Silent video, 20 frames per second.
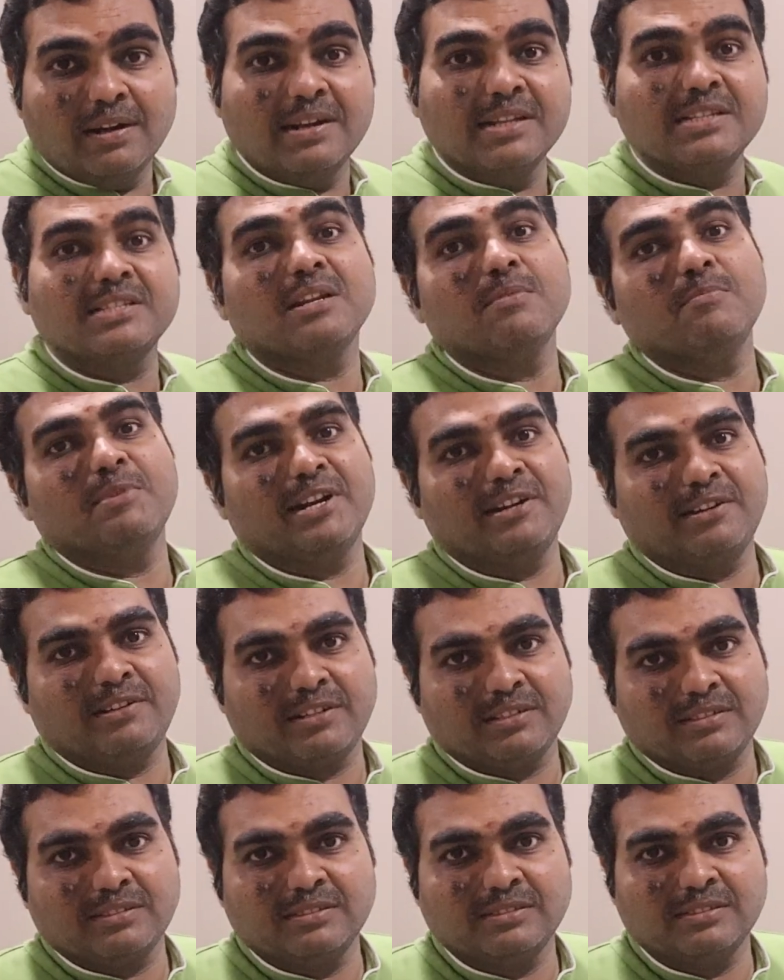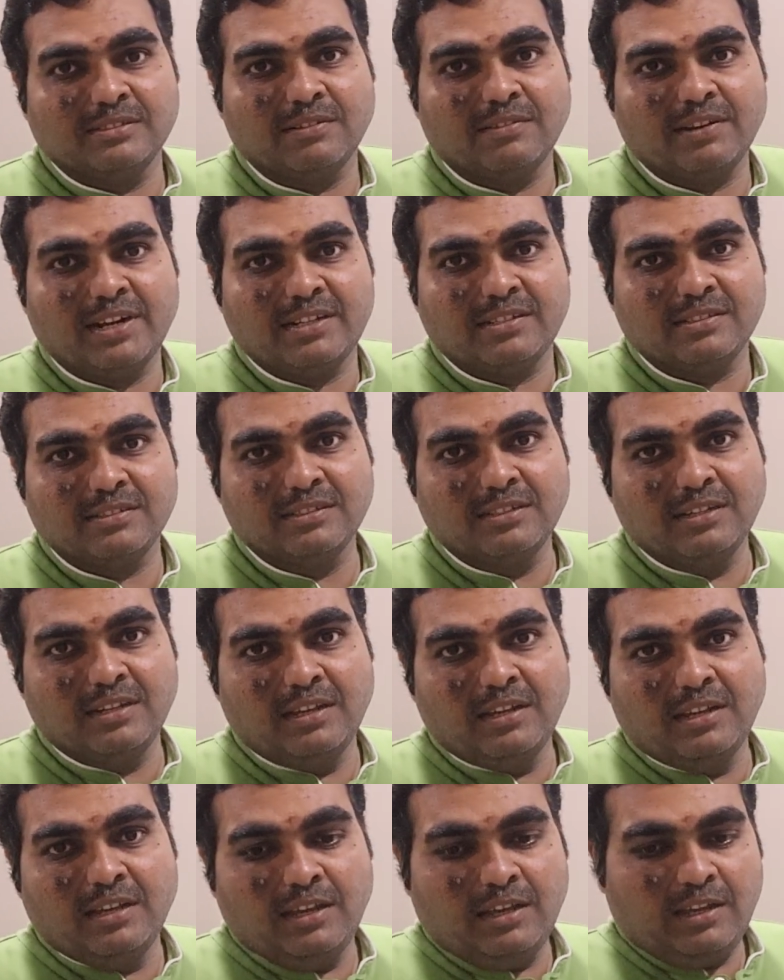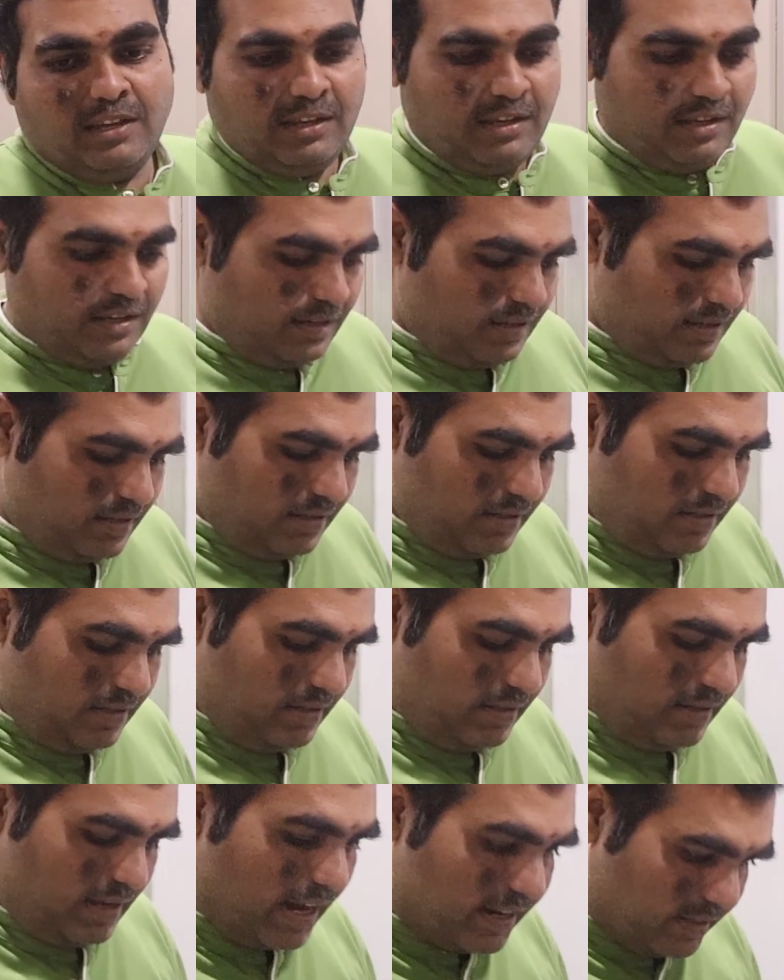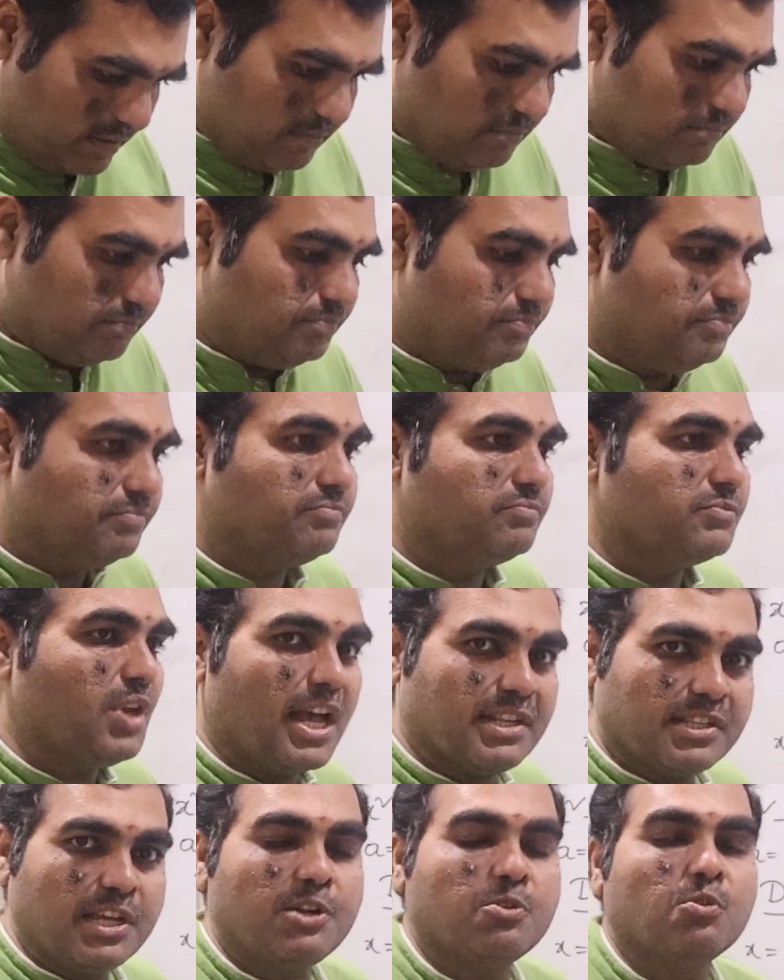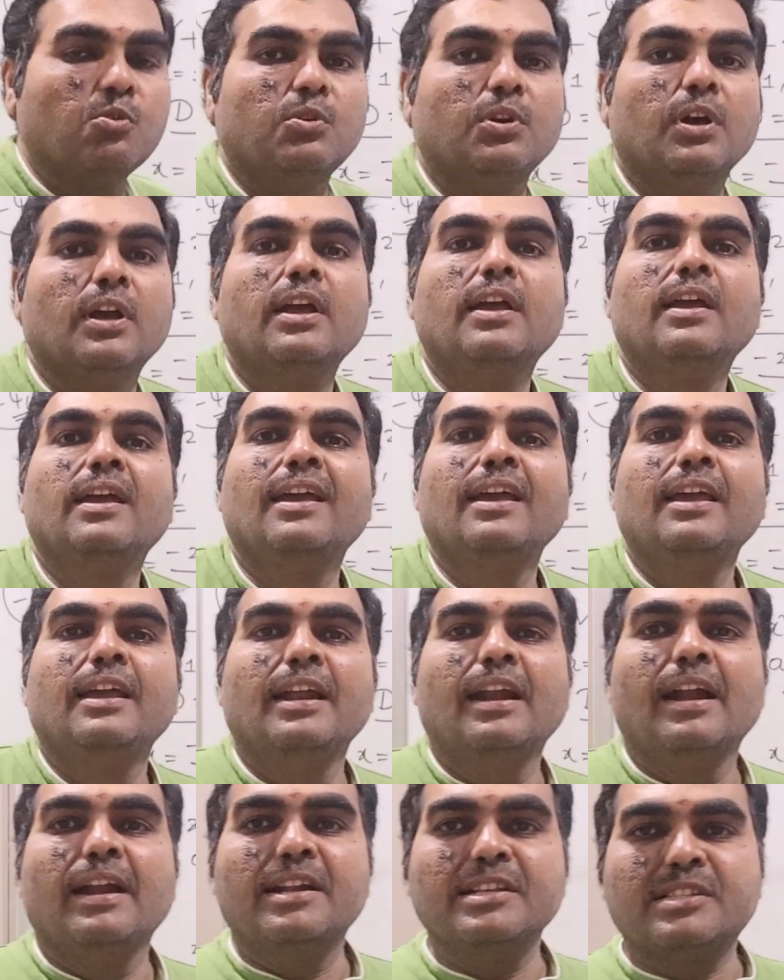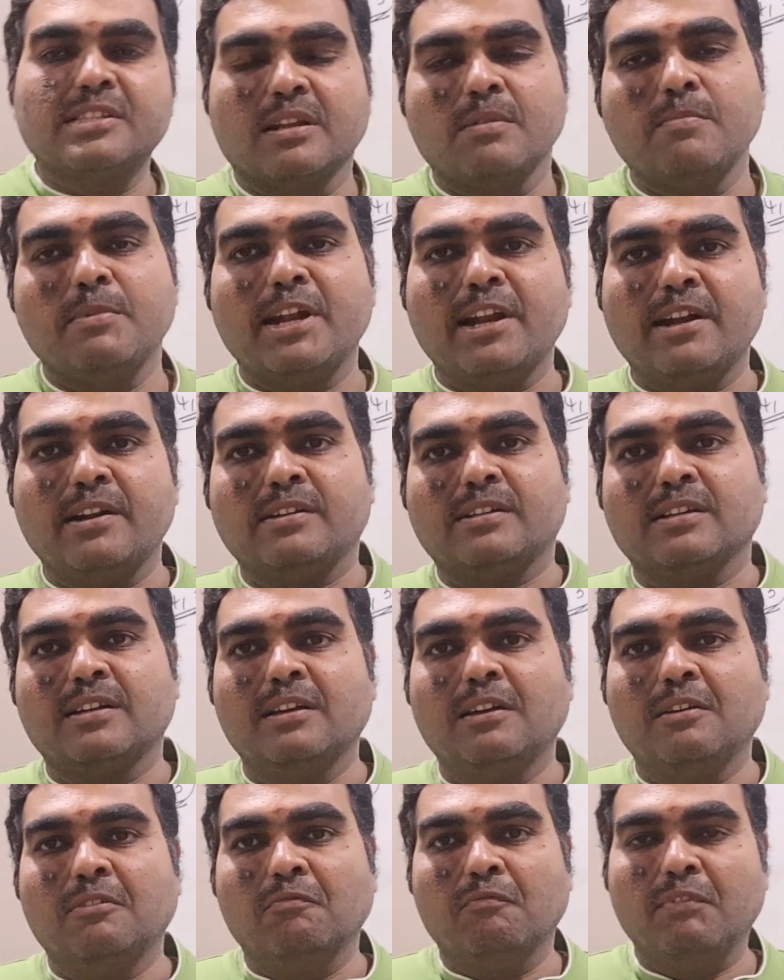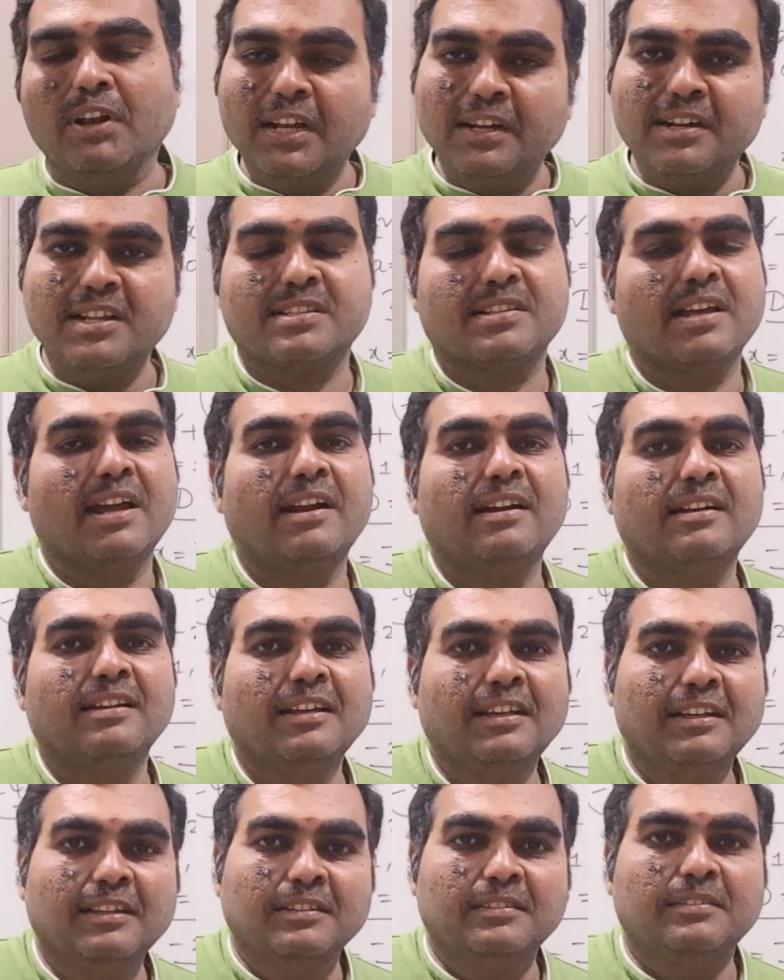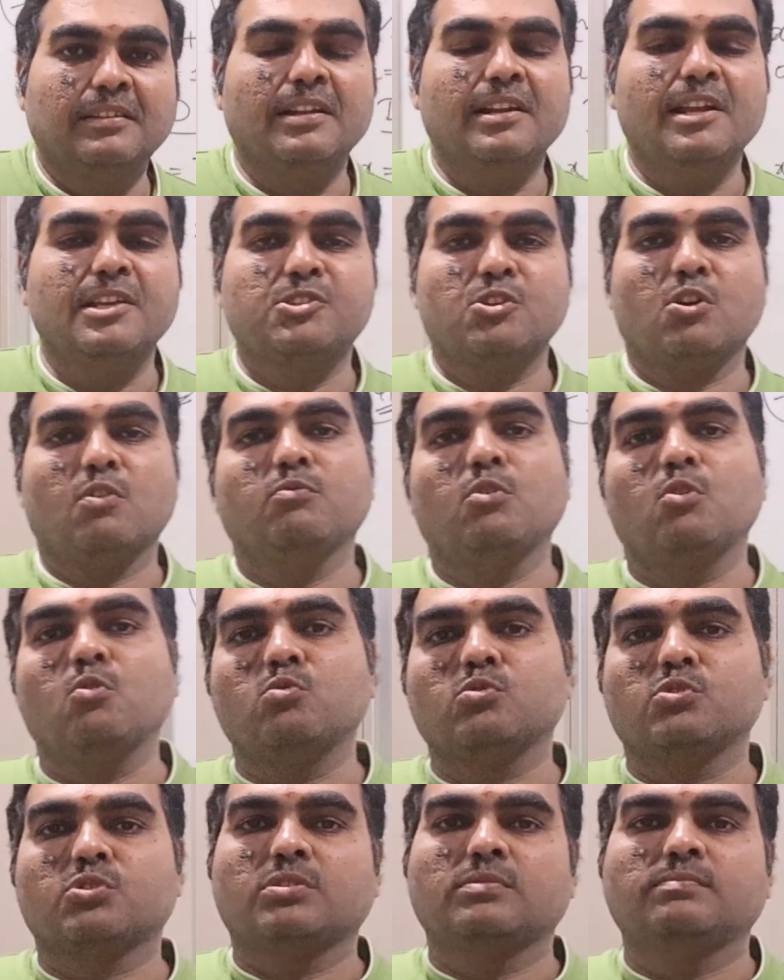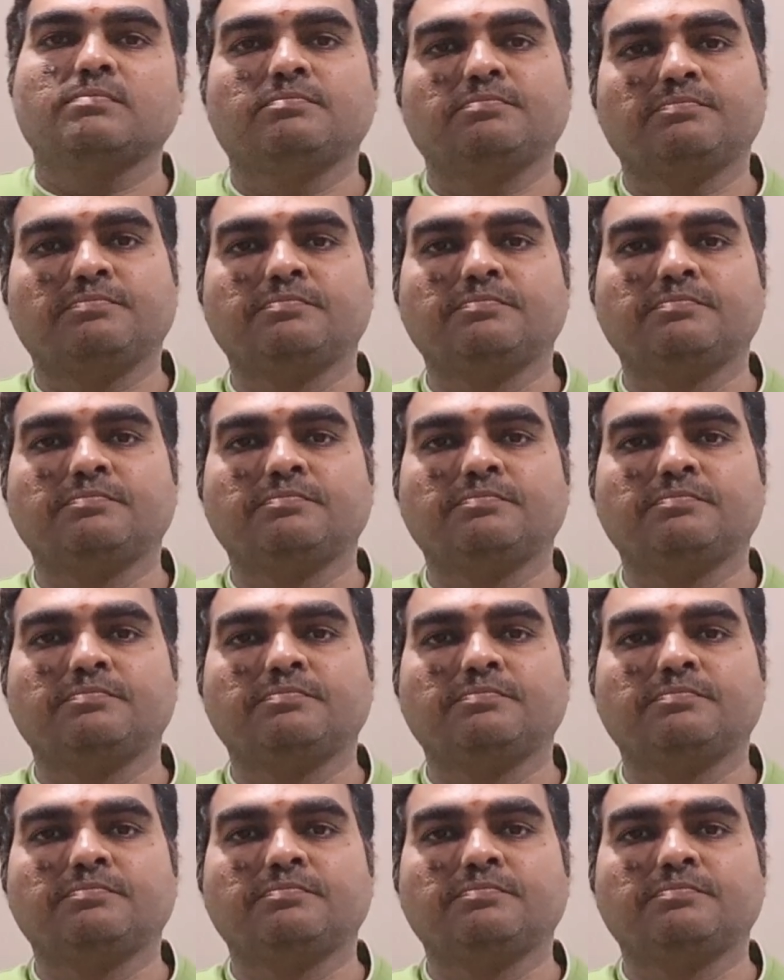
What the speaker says: discriminant, right? And as I told, discriminant will decide the nature of the roots.